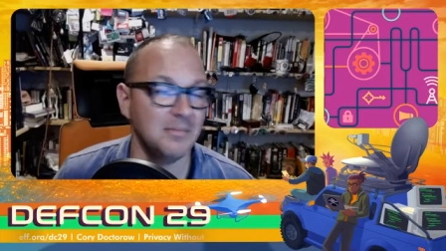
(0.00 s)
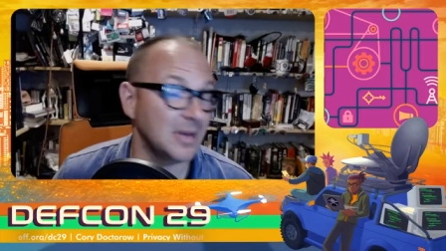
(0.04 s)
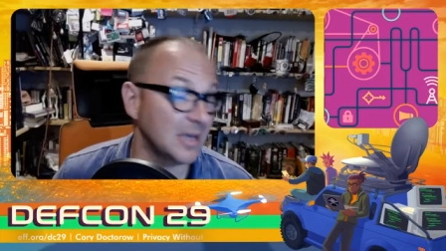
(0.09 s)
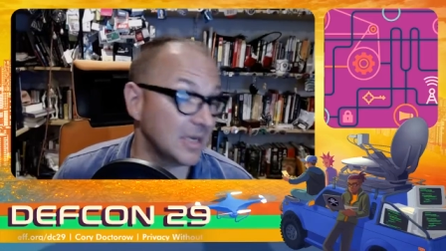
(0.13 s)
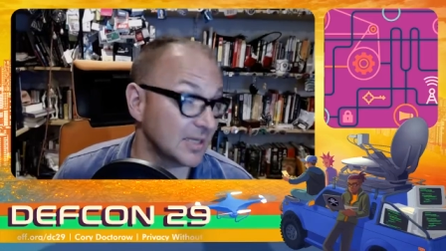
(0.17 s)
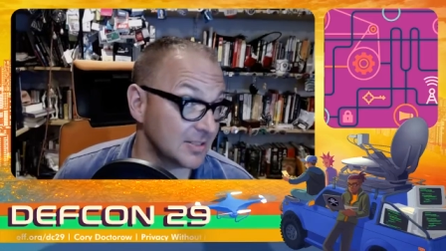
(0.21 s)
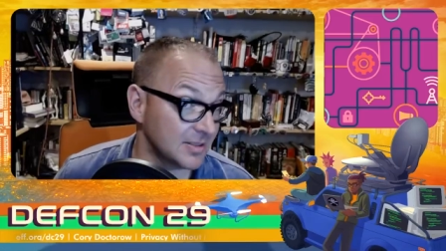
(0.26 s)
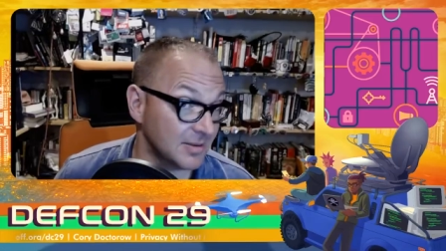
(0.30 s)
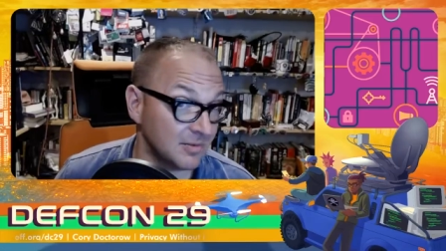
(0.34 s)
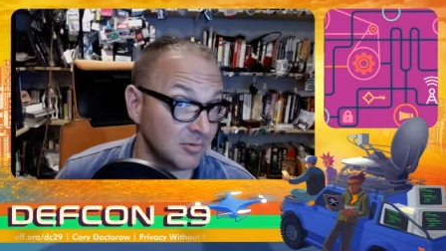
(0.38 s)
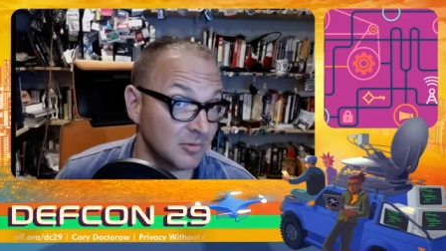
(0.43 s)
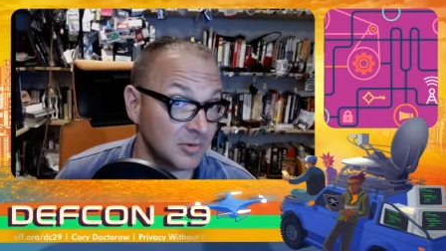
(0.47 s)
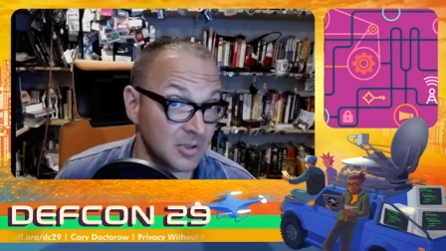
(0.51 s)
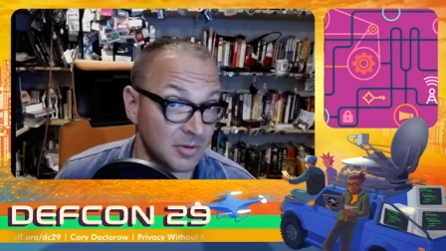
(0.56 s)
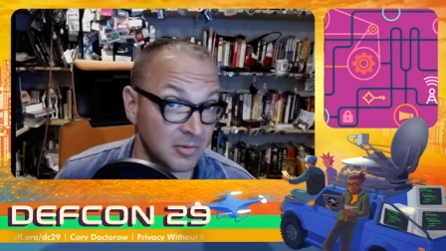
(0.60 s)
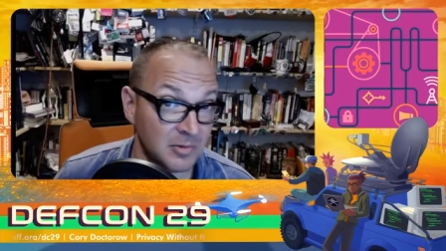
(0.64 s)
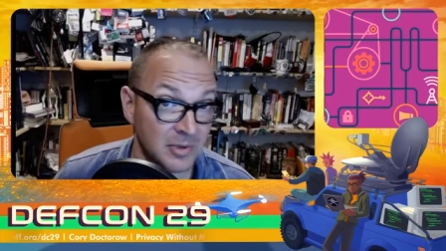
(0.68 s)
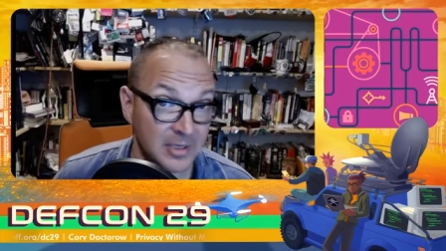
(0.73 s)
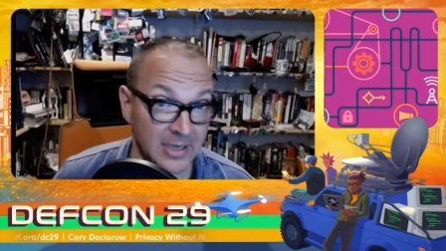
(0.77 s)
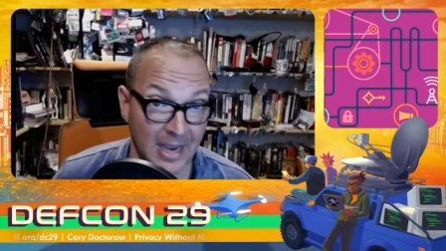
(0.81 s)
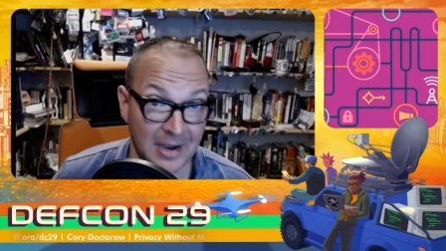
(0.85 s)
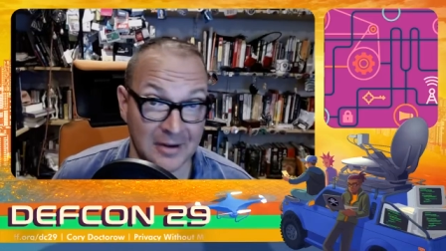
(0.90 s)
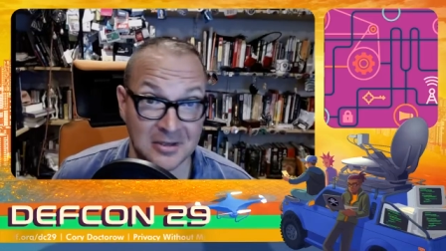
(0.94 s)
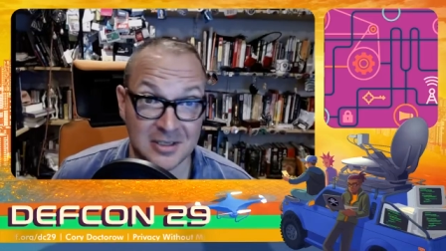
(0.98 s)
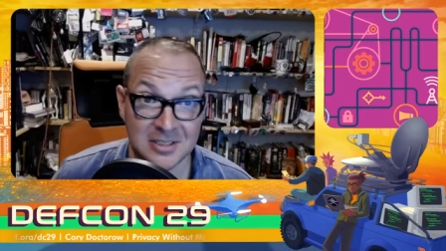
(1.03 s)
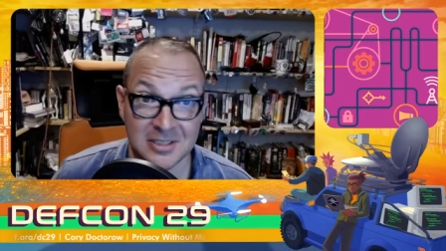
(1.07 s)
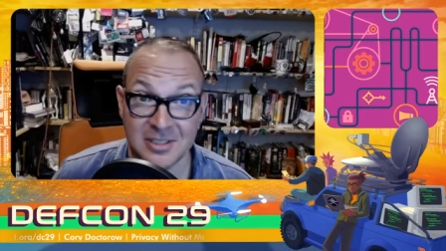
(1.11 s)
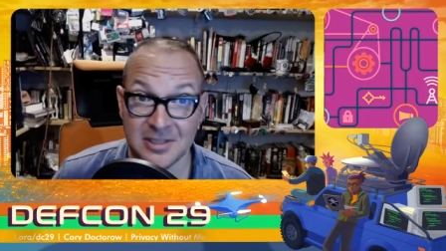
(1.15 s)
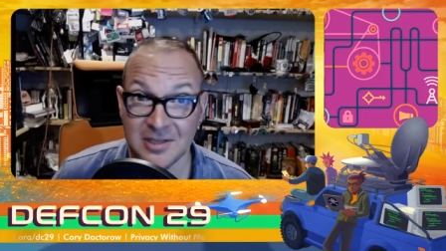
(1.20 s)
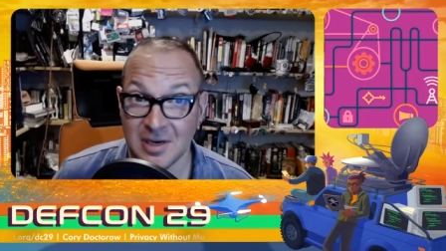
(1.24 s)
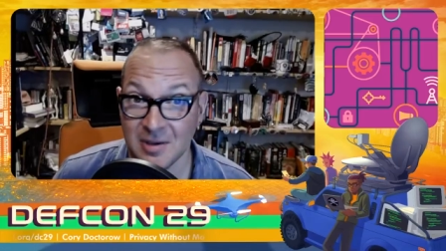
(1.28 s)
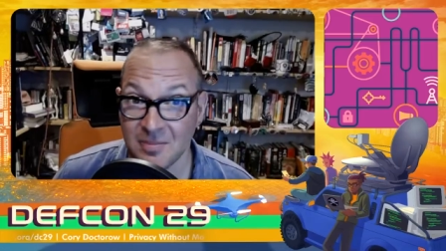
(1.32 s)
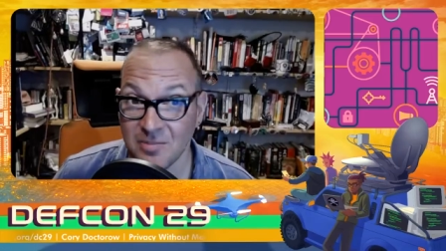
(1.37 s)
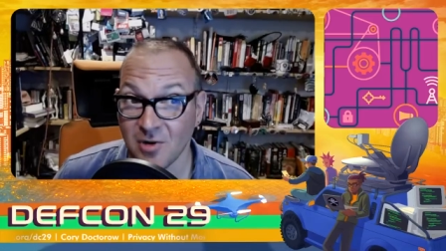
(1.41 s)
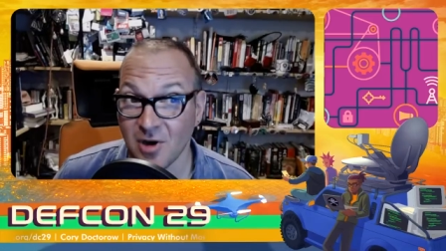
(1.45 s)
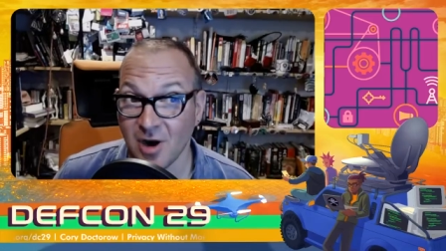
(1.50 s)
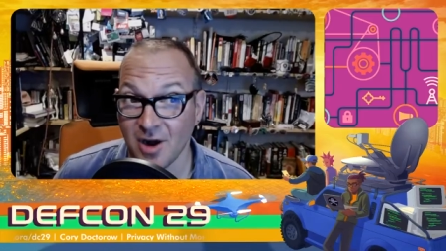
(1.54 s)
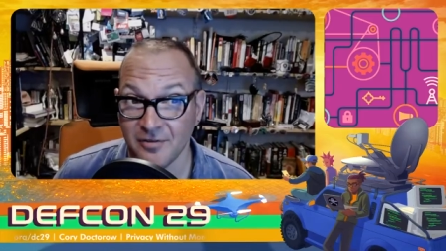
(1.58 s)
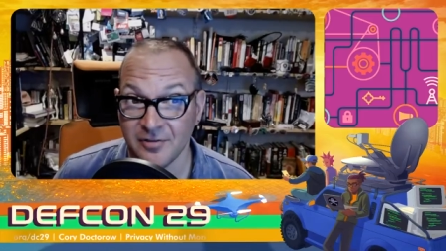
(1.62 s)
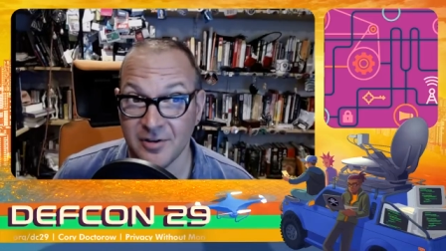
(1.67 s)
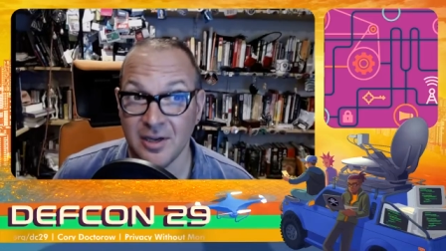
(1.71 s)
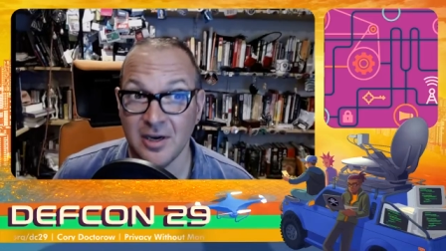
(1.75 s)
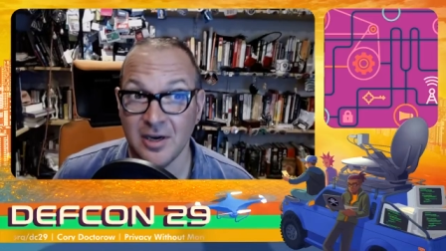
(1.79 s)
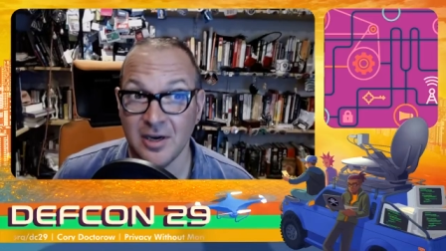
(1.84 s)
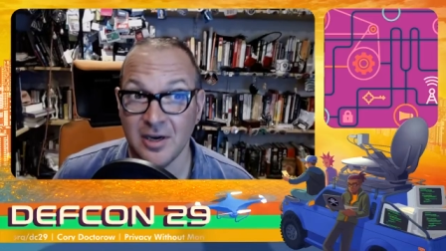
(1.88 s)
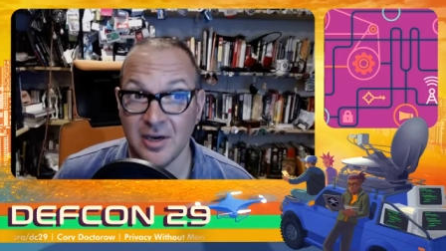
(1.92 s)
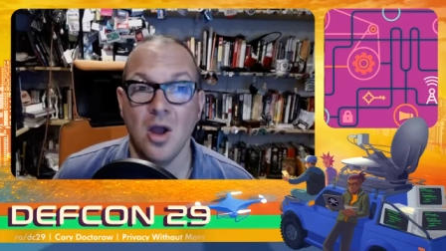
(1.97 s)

because it redounded to their profit,